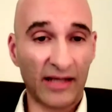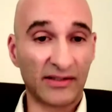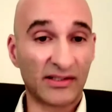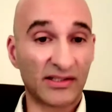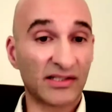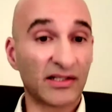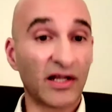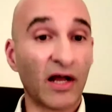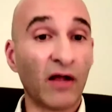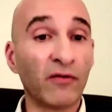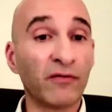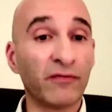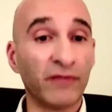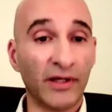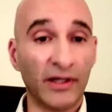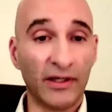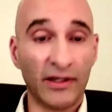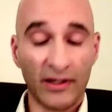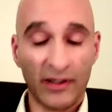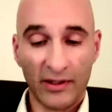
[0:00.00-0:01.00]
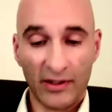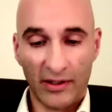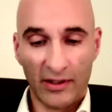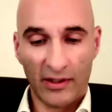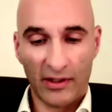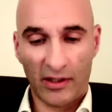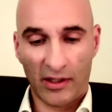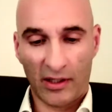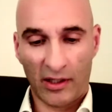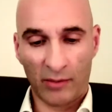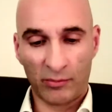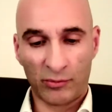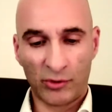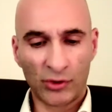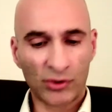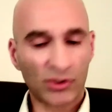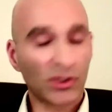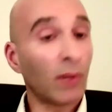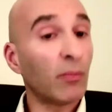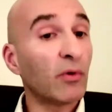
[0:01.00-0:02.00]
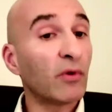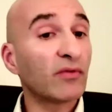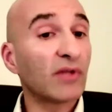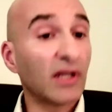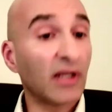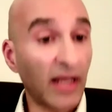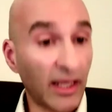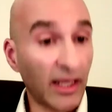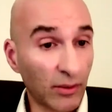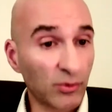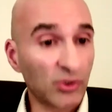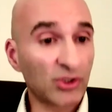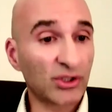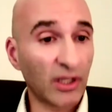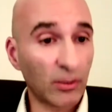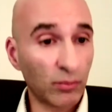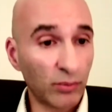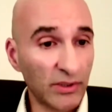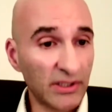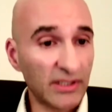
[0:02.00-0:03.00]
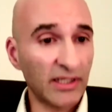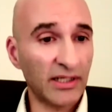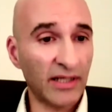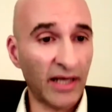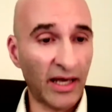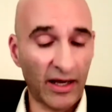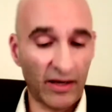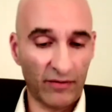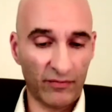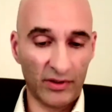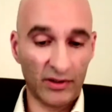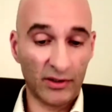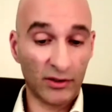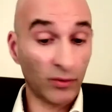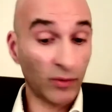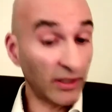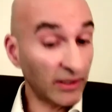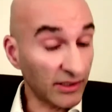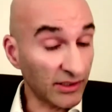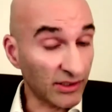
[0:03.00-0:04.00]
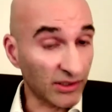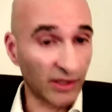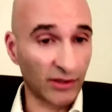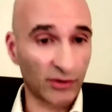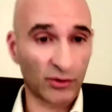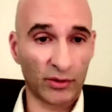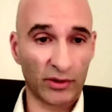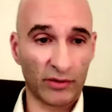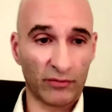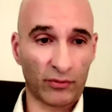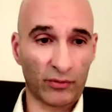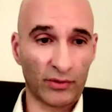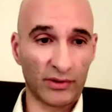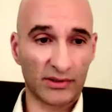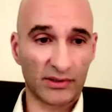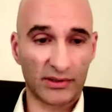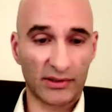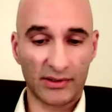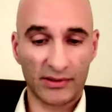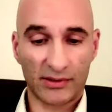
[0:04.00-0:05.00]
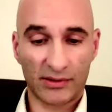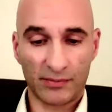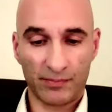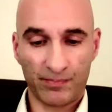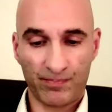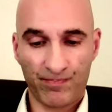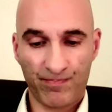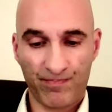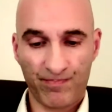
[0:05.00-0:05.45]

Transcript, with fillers: and stealthy um, to some of the language that we did have in the 20th century, for instance.